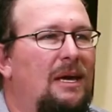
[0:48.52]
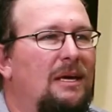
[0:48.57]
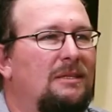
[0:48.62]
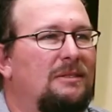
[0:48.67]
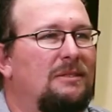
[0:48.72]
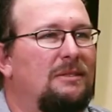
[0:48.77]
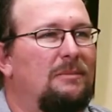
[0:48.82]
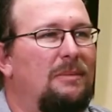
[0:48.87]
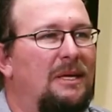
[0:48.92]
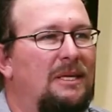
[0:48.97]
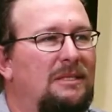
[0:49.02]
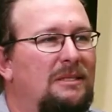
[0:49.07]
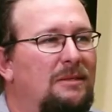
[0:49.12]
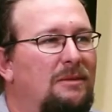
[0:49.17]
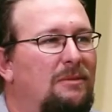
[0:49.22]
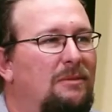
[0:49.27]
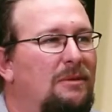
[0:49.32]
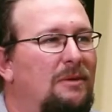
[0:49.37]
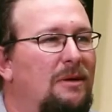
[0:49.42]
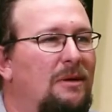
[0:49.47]
so
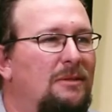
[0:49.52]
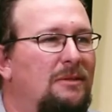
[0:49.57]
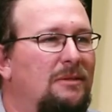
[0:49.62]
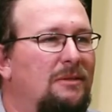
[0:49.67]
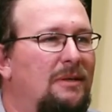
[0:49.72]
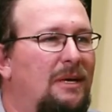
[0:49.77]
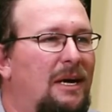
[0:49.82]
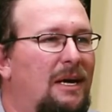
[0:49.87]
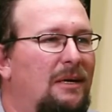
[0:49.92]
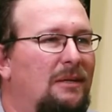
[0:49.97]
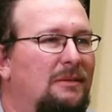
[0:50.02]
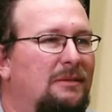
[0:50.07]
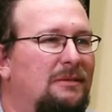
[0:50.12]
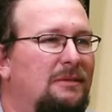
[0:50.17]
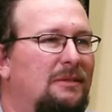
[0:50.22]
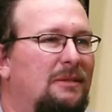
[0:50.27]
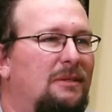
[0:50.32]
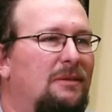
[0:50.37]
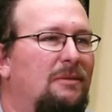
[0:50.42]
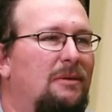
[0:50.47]
basically when we go to a
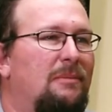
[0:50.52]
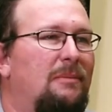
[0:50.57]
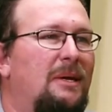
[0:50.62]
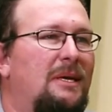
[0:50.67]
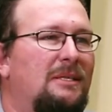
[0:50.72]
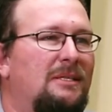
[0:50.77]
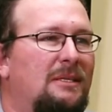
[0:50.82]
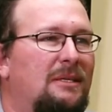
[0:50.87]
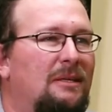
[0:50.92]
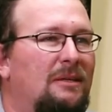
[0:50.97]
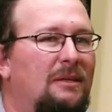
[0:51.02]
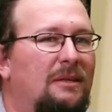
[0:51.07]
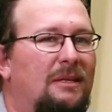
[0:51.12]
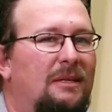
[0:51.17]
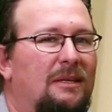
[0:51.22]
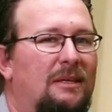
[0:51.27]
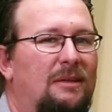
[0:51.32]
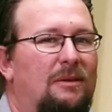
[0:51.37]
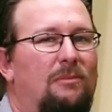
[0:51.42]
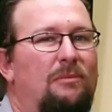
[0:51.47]
house, we're basically
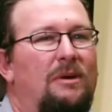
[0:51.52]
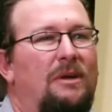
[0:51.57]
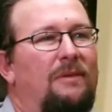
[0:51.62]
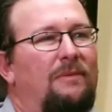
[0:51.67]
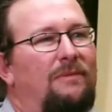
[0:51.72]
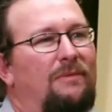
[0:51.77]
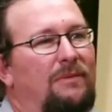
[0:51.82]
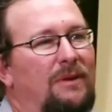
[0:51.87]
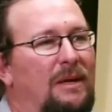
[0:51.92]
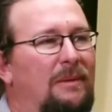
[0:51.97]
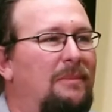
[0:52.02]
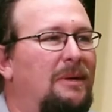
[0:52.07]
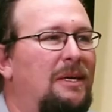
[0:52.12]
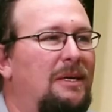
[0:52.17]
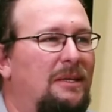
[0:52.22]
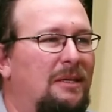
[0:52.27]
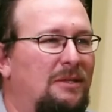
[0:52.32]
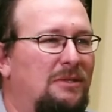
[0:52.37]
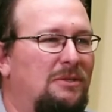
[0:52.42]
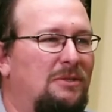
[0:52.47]
looking at the wood
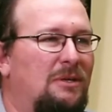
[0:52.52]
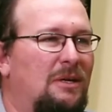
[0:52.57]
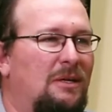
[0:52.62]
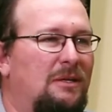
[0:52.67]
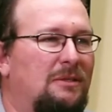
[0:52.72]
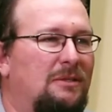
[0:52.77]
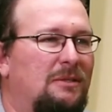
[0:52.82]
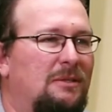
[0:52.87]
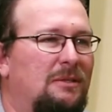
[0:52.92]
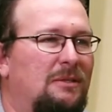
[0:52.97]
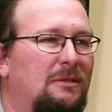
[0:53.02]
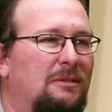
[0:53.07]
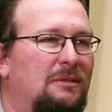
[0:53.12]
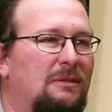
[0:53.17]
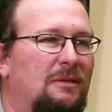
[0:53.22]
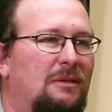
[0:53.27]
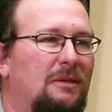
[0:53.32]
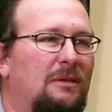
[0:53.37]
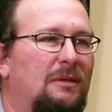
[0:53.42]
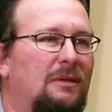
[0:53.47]
framing of the structure,
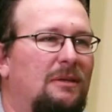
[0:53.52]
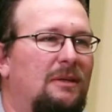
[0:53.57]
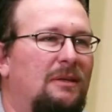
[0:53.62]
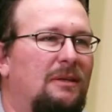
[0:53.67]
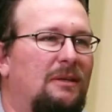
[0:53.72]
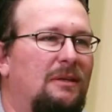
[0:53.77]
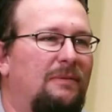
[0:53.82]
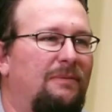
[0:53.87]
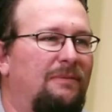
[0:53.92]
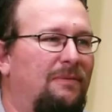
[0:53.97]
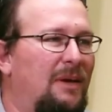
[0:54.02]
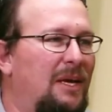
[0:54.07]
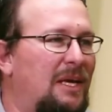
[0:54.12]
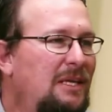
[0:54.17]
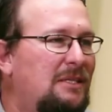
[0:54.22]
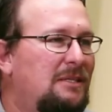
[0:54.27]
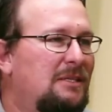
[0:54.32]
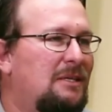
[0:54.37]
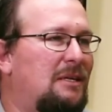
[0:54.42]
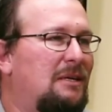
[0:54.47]
all the
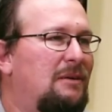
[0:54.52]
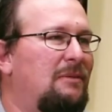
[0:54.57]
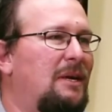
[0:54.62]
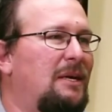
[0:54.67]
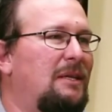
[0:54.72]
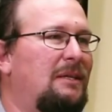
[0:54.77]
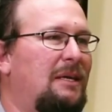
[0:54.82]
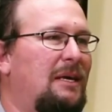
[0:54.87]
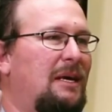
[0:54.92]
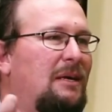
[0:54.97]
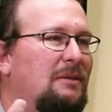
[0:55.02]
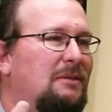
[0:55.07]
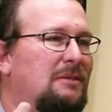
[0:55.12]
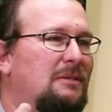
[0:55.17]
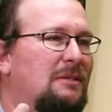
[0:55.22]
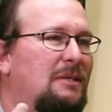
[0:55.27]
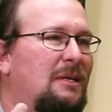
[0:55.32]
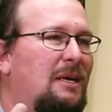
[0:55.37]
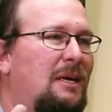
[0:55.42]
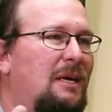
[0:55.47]
fascia around the
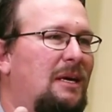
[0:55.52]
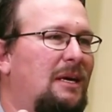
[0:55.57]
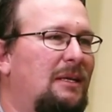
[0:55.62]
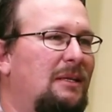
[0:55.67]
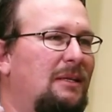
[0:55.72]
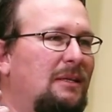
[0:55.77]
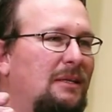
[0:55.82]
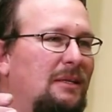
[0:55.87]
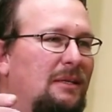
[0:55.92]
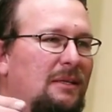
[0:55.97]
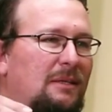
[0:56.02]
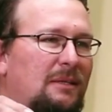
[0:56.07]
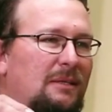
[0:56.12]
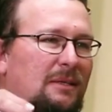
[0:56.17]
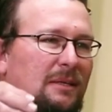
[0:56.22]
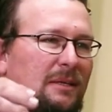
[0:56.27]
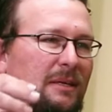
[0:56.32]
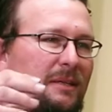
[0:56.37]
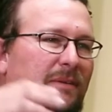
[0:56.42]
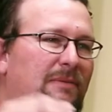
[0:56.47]
outside.
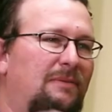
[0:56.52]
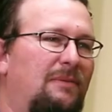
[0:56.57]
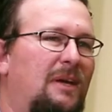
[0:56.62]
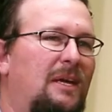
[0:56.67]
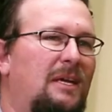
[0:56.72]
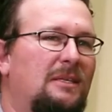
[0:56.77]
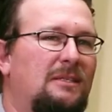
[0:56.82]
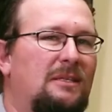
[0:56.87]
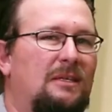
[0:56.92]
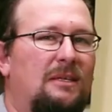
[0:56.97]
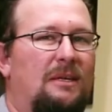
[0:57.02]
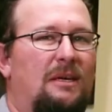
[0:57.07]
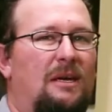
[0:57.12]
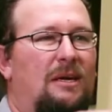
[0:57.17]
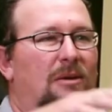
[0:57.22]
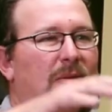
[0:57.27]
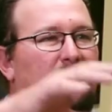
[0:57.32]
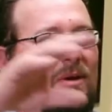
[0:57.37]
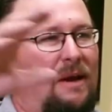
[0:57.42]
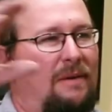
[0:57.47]
You got the fascia, and you
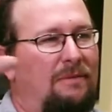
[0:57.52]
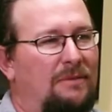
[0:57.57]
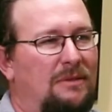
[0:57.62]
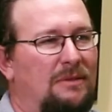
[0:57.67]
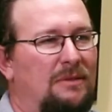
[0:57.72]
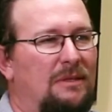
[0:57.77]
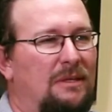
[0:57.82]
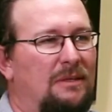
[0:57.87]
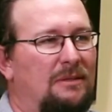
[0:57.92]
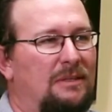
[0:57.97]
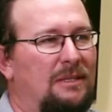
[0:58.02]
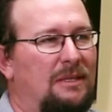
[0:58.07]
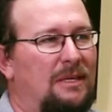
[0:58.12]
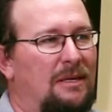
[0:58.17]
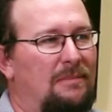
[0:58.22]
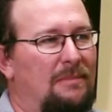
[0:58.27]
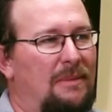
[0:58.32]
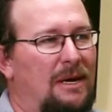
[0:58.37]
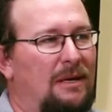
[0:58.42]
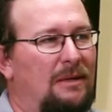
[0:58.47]
got your rafter tails that
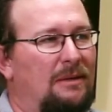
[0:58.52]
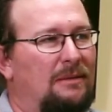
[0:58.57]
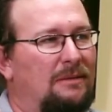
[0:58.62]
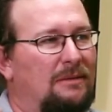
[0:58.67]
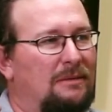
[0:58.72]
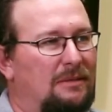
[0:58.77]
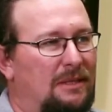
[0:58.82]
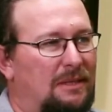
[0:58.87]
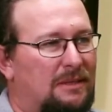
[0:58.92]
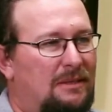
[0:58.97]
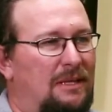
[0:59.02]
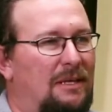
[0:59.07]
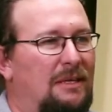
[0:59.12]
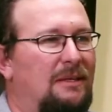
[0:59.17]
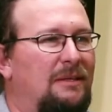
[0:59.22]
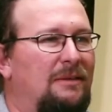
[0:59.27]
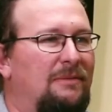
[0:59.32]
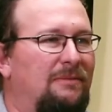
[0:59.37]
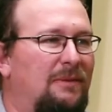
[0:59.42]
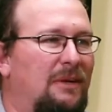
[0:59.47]
come out, the tie
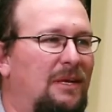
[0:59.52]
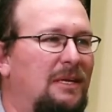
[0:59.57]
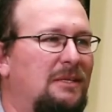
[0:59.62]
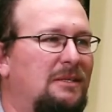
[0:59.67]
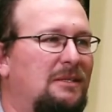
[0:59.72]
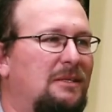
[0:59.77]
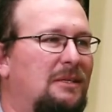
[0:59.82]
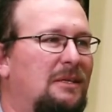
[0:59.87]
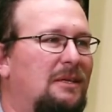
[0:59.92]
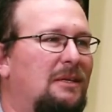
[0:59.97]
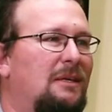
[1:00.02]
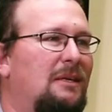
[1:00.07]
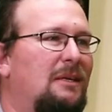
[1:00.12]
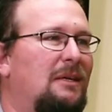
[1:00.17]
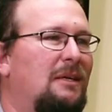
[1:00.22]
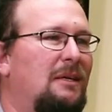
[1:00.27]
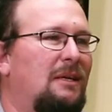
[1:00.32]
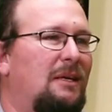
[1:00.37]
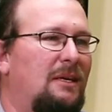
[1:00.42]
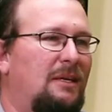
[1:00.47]
into the fascia,
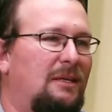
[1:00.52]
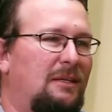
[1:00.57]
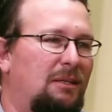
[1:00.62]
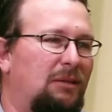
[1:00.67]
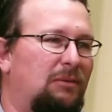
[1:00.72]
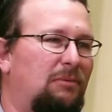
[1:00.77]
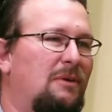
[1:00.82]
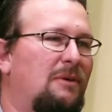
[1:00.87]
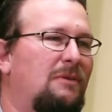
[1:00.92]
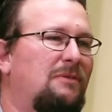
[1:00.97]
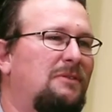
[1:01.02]
and then the roof